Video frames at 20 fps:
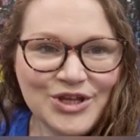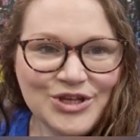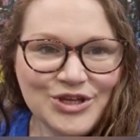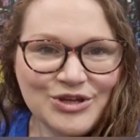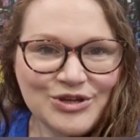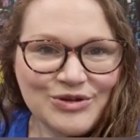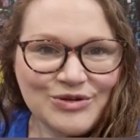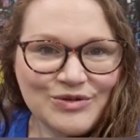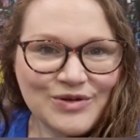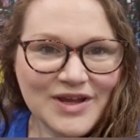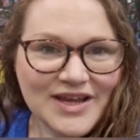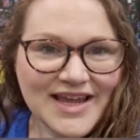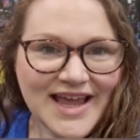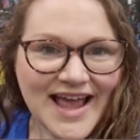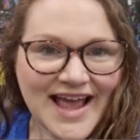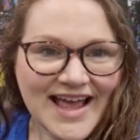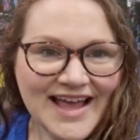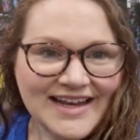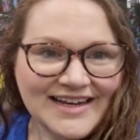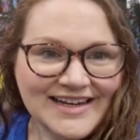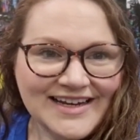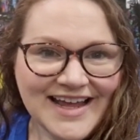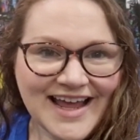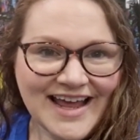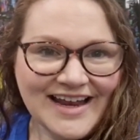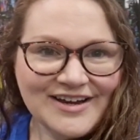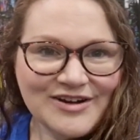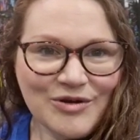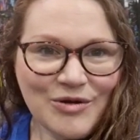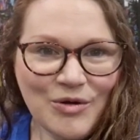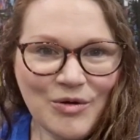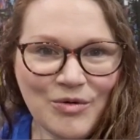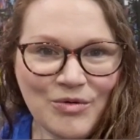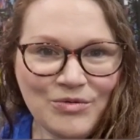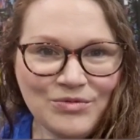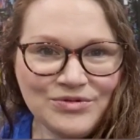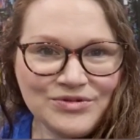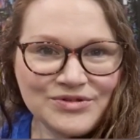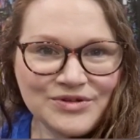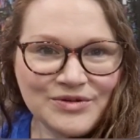You can get
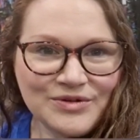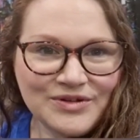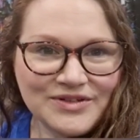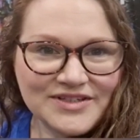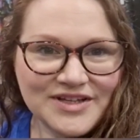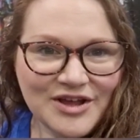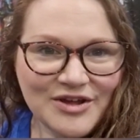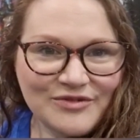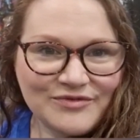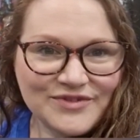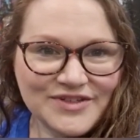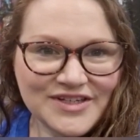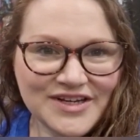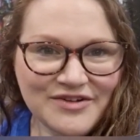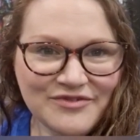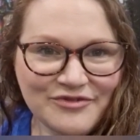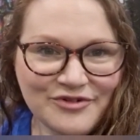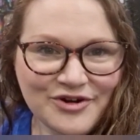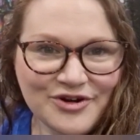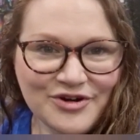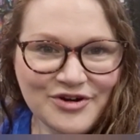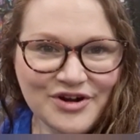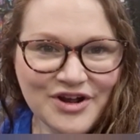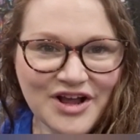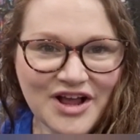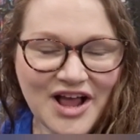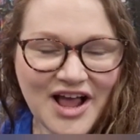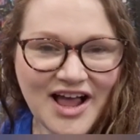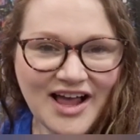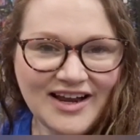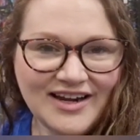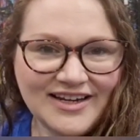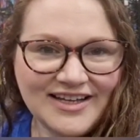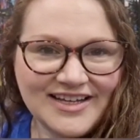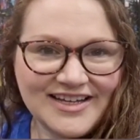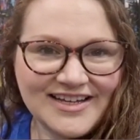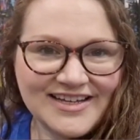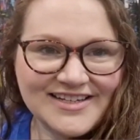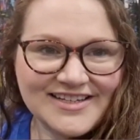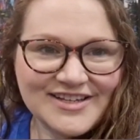all sorts of different
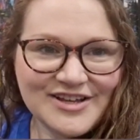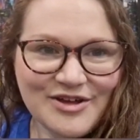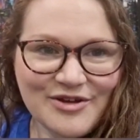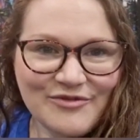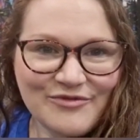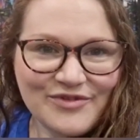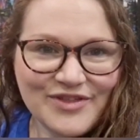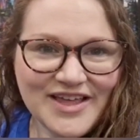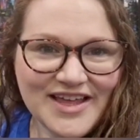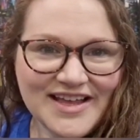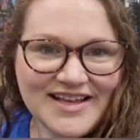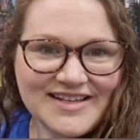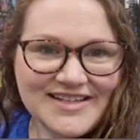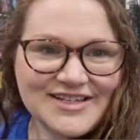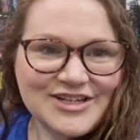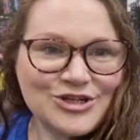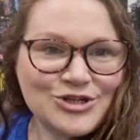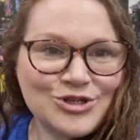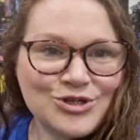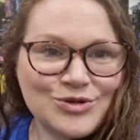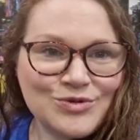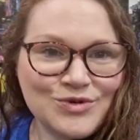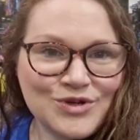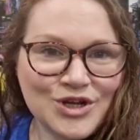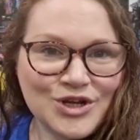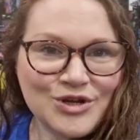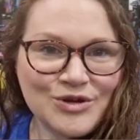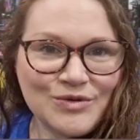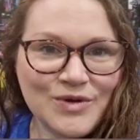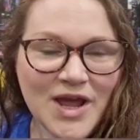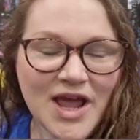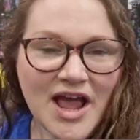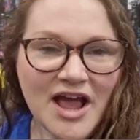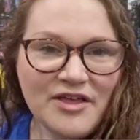colours of things to suit you.